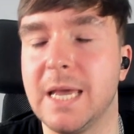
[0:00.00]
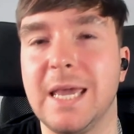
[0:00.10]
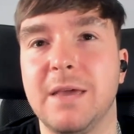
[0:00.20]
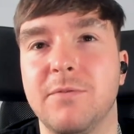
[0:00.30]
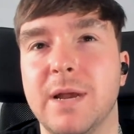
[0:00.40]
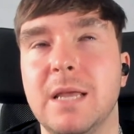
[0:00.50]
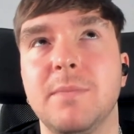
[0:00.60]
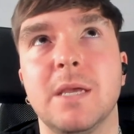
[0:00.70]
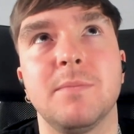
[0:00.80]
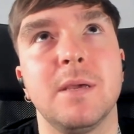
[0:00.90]
it really
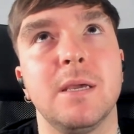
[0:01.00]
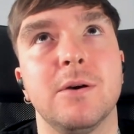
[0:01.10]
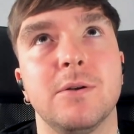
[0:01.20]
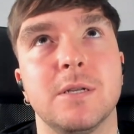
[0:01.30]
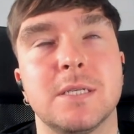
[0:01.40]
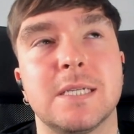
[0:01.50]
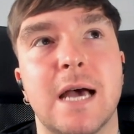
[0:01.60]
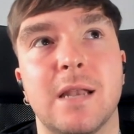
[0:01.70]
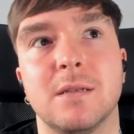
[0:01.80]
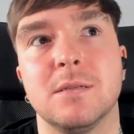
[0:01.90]
made me
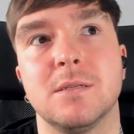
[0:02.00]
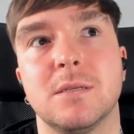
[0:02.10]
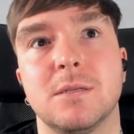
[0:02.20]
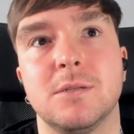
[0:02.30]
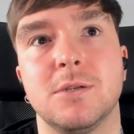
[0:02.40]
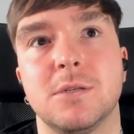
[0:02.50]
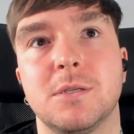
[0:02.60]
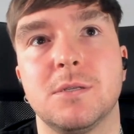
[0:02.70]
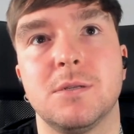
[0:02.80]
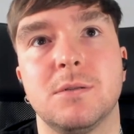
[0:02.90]
understand
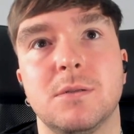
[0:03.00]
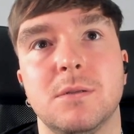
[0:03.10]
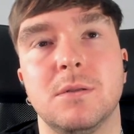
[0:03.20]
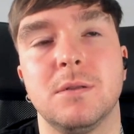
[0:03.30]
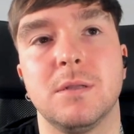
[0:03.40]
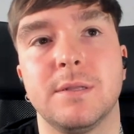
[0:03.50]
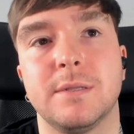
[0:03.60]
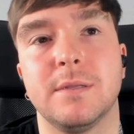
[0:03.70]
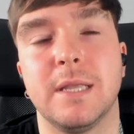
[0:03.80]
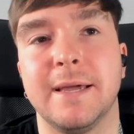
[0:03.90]
just
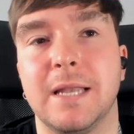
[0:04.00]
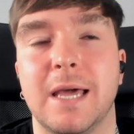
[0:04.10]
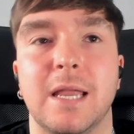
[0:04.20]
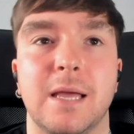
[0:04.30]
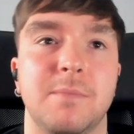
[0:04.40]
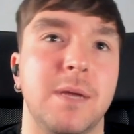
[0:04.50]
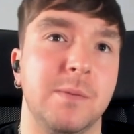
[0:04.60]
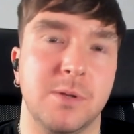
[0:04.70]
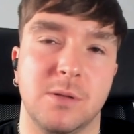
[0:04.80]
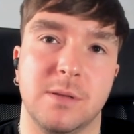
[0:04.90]
like like like
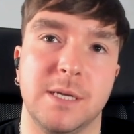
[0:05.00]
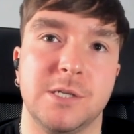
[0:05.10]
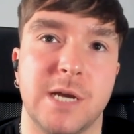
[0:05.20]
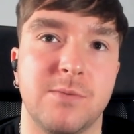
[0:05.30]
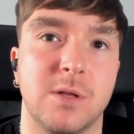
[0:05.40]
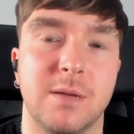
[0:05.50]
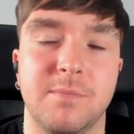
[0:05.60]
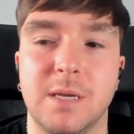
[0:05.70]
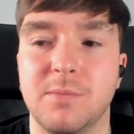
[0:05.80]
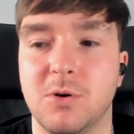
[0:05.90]
people in general and
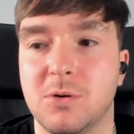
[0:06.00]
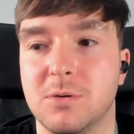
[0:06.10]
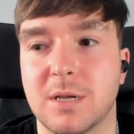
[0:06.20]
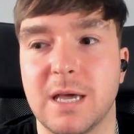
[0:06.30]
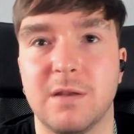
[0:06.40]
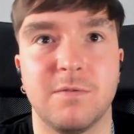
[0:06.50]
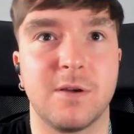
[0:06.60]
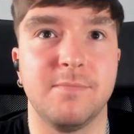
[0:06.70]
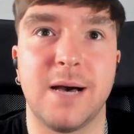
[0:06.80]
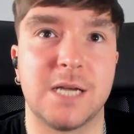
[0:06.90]
be more kind of
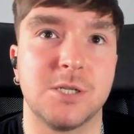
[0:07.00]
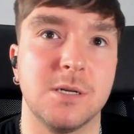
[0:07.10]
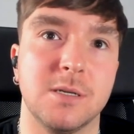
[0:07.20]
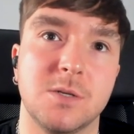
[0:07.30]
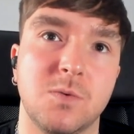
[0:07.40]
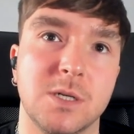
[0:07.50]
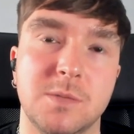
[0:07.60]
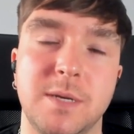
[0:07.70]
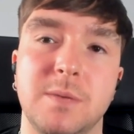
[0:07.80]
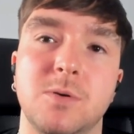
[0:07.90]
compassionate towards
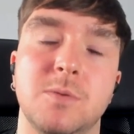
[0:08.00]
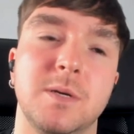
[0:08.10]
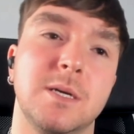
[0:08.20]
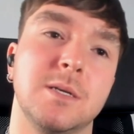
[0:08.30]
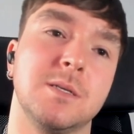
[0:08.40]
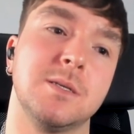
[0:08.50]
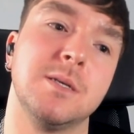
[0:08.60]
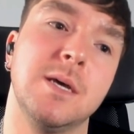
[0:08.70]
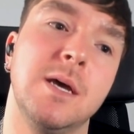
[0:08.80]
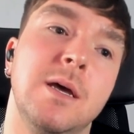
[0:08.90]
people because
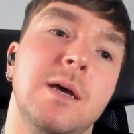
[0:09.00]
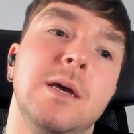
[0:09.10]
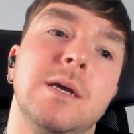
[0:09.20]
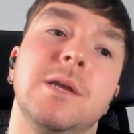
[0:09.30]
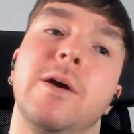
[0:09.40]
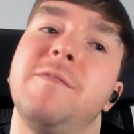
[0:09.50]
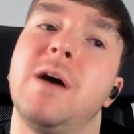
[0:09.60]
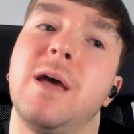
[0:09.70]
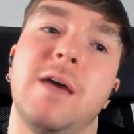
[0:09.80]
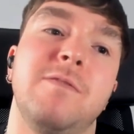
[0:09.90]
you know if
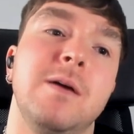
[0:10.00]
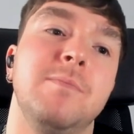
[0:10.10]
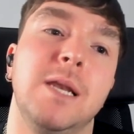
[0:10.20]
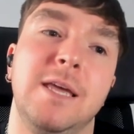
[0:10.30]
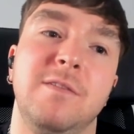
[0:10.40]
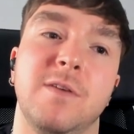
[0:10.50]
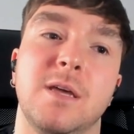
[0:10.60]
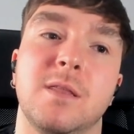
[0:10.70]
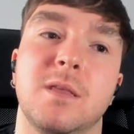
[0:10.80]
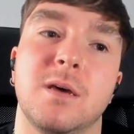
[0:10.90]
i if i'm
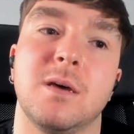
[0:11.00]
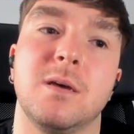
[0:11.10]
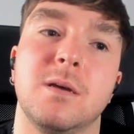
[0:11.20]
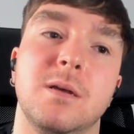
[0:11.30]
believing that